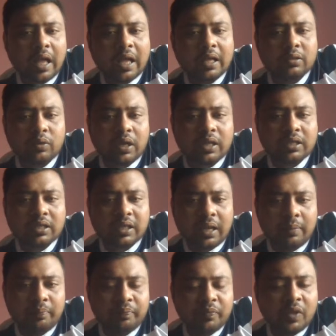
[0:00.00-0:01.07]
as well as
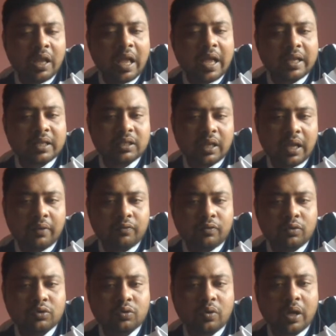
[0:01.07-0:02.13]
same as the F2
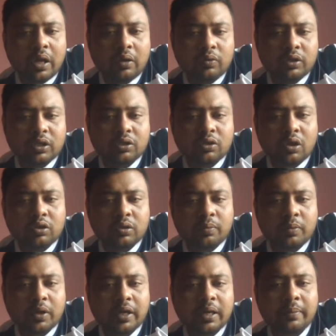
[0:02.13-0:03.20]
square which is also
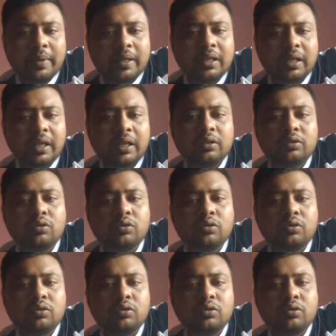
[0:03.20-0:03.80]
protected by the king.